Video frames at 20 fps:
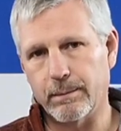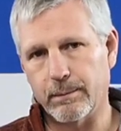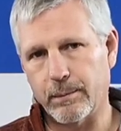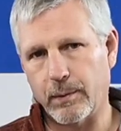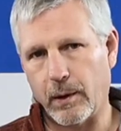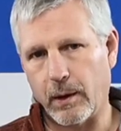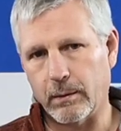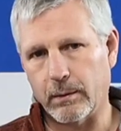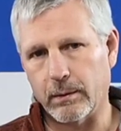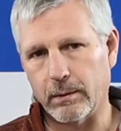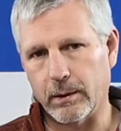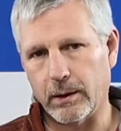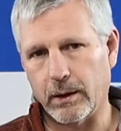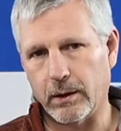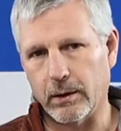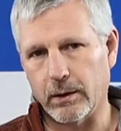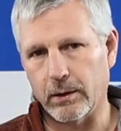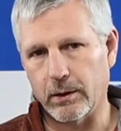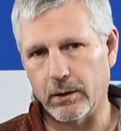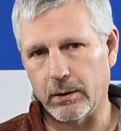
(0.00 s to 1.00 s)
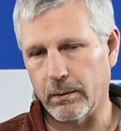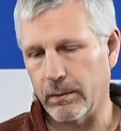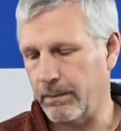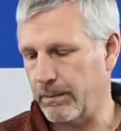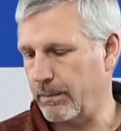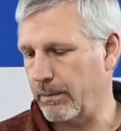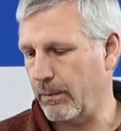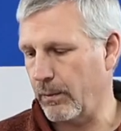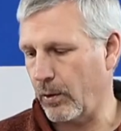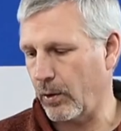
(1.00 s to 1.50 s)
probably a little
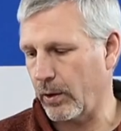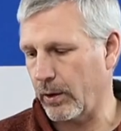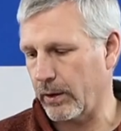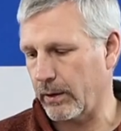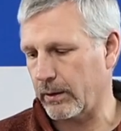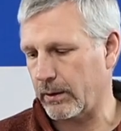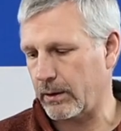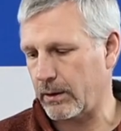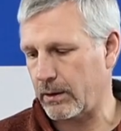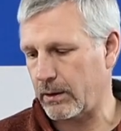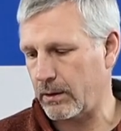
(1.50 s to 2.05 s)
more